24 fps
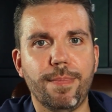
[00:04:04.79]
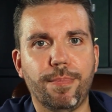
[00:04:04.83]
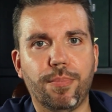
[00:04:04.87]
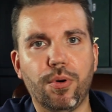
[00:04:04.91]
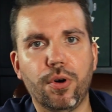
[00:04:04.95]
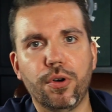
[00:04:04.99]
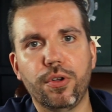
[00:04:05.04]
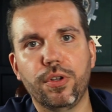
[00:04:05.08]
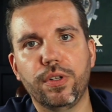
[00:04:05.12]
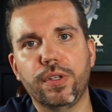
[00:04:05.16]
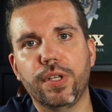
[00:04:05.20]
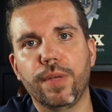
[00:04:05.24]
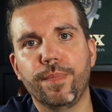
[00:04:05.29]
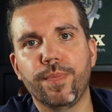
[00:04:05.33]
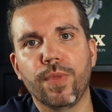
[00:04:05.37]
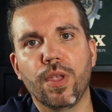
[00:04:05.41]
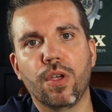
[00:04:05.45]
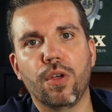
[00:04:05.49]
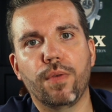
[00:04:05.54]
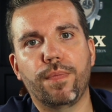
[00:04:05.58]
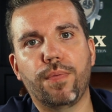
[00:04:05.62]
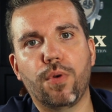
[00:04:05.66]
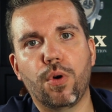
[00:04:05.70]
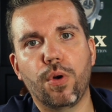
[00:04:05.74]
important
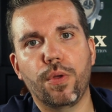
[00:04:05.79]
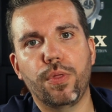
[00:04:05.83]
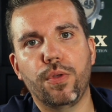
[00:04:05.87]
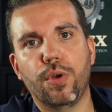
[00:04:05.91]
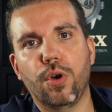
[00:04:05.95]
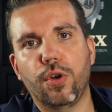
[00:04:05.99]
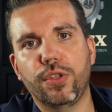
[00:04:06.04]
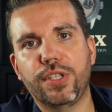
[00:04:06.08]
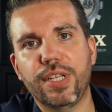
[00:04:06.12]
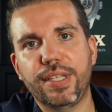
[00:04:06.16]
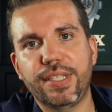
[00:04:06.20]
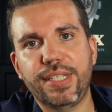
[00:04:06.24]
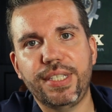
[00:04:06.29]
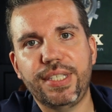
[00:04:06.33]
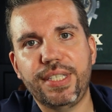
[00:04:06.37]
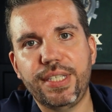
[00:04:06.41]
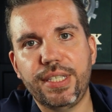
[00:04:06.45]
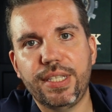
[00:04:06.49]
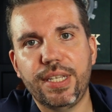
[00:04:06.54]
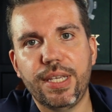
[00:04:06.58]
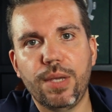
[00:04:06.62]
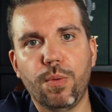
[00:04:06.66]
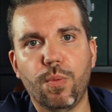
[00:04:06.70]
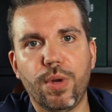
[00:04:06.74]
for the
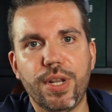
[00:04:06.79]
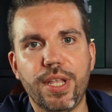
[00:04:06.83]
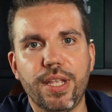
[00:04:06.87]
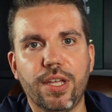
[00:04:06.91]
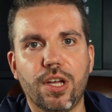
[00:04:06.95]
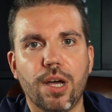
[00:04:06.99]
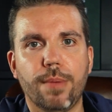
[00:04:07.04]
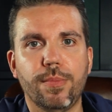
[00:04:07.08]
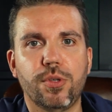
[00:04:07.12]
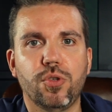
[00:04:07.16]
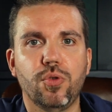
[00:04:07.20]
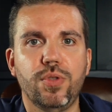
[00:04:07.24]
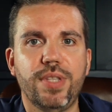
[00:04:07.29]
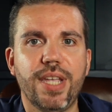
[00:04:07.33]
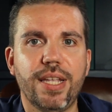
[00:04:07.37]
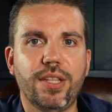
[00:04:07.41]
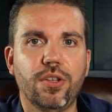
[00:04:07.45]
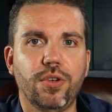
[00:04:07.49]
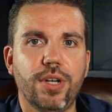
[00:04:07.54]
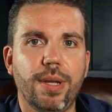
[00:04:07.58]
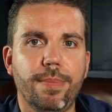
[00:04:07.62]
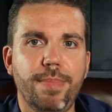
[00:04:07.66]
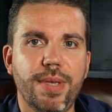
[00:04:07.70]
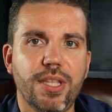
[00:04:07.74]
authenticity when it comes to
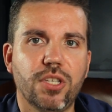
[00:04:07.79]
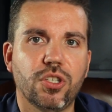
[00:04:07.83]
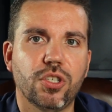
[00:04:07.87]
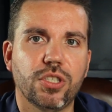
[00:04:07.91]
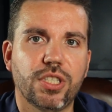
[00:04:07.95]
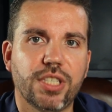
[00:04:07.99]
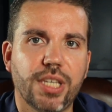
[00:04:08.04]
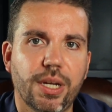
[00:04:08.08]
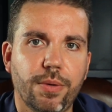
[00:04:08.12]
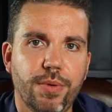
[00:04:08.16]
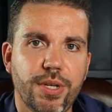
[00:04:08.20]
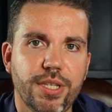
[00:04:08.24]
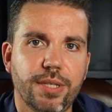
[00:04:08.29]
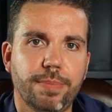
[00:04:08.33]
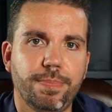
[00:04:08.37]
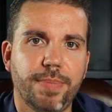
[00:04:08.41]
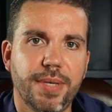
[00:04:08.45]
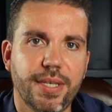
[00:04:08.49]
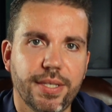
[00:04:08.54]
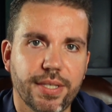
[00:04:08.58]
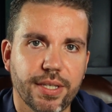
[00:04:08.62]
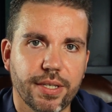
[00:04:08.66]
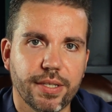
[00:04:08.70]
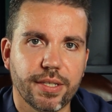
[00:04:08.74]
Daytona Beach series
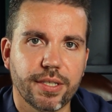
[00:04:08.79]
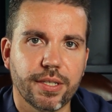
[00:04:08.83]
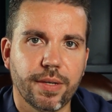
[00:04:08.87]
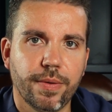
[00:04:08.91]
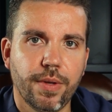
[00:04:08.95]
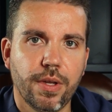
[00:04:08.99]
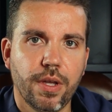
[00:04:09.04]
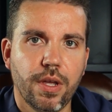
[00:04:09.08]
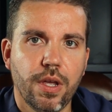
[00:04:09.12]
pieces.